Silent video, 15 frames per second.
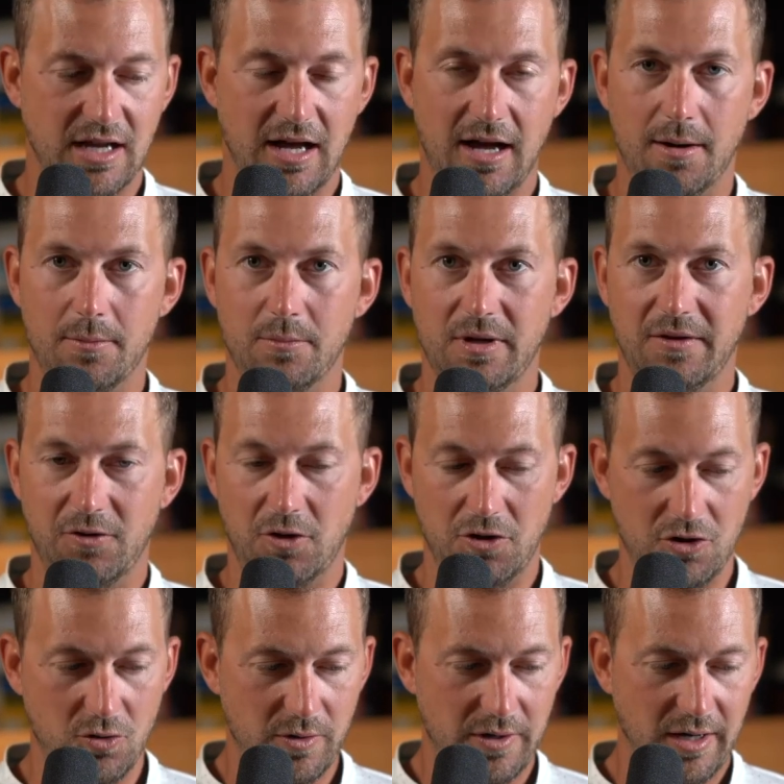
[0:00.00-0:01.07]
If you're
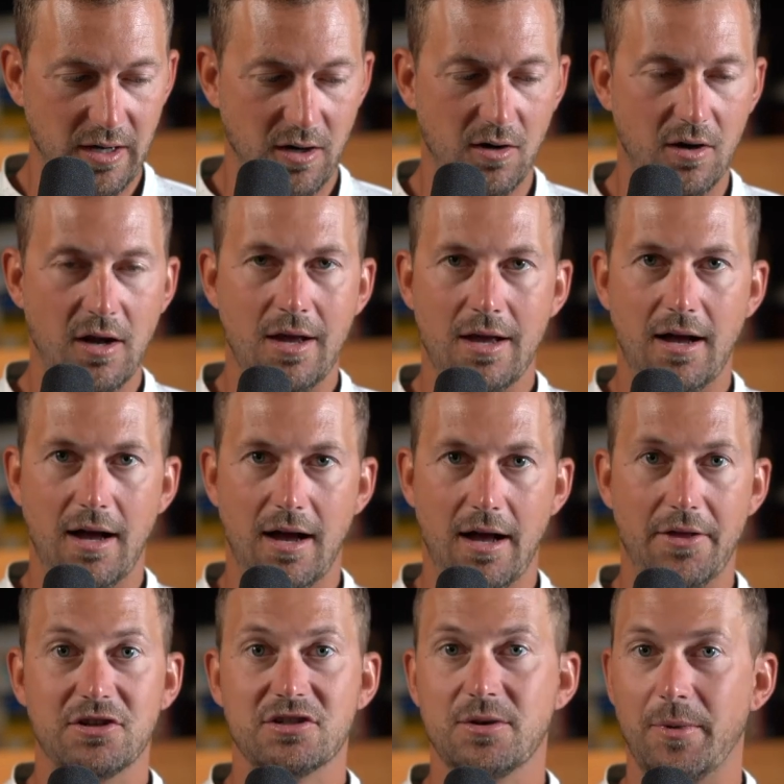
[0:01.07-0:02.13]
new here,
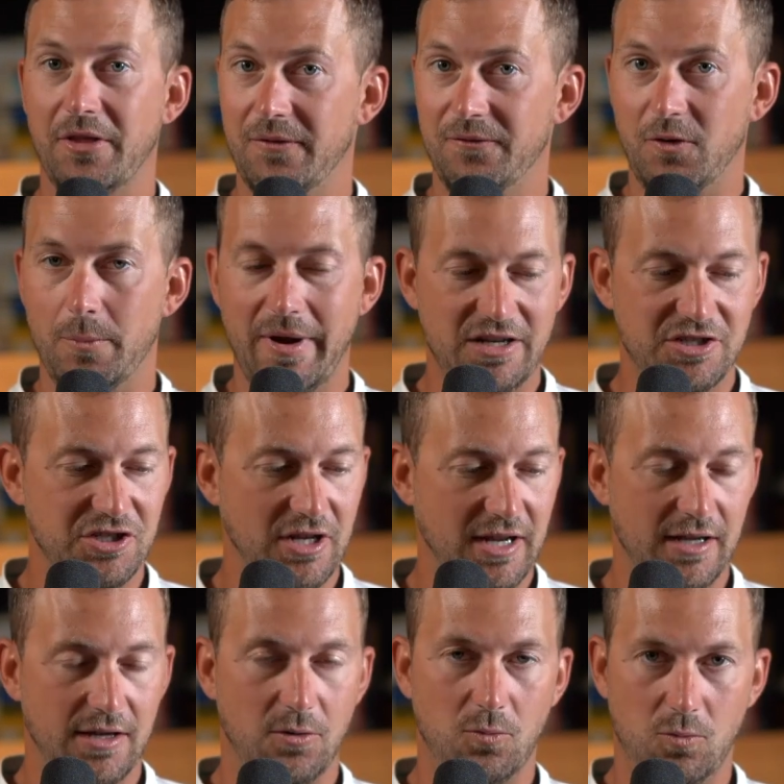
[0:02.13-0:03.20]
there's some other information
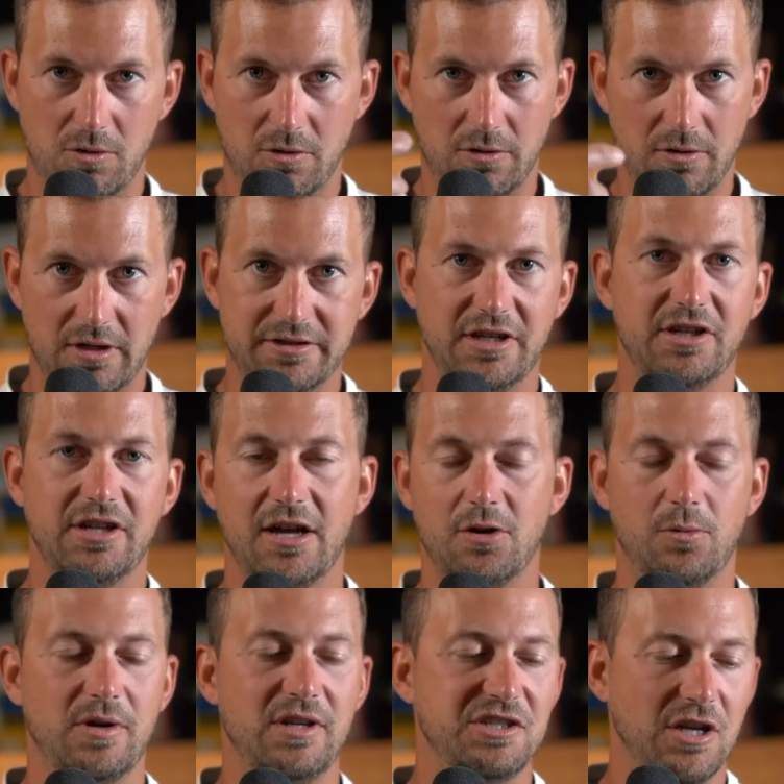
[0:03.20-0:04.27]
I'll tell you how to
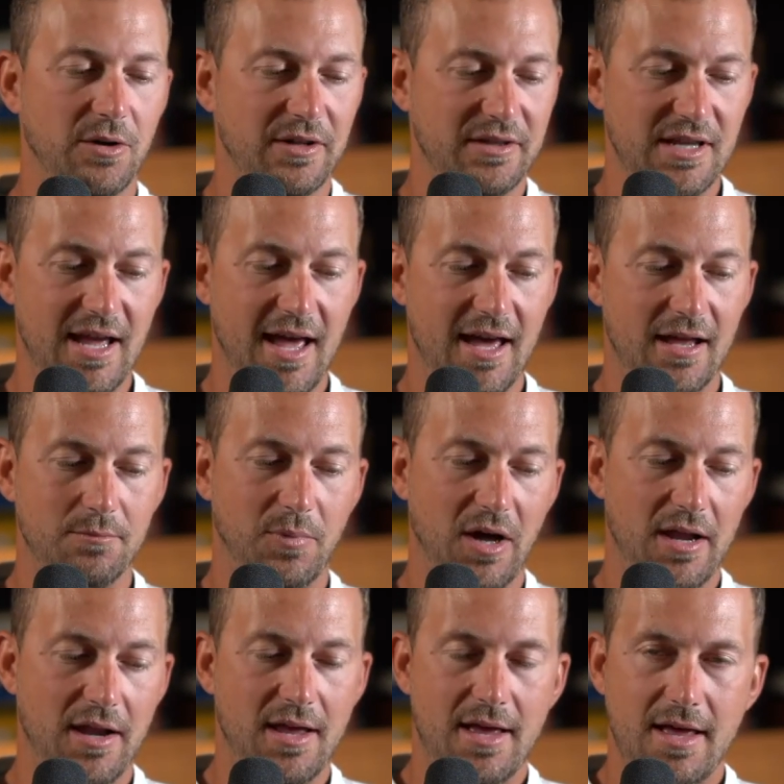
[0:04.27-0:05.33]
reach out at the end,
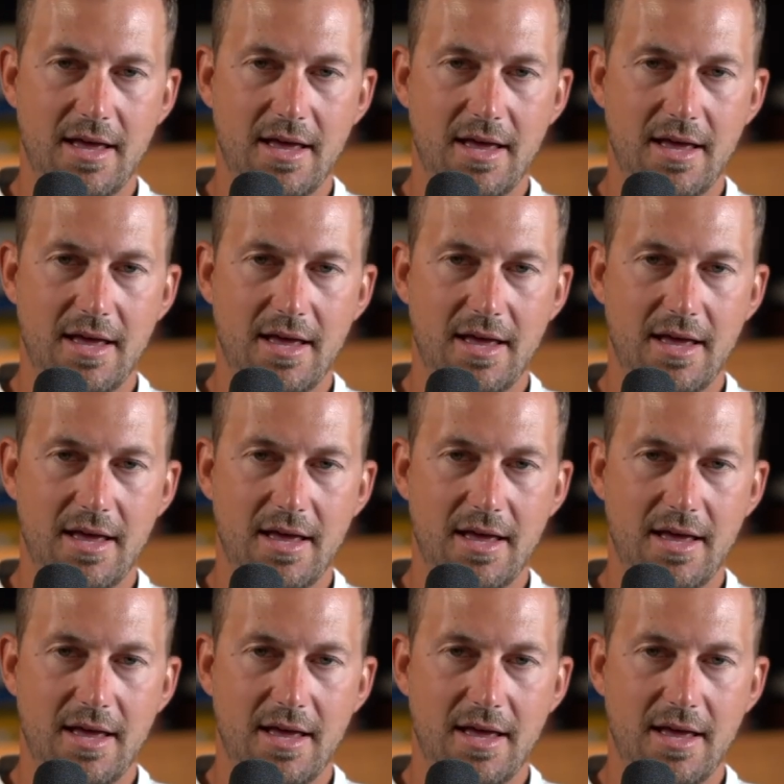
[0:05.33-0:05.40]
but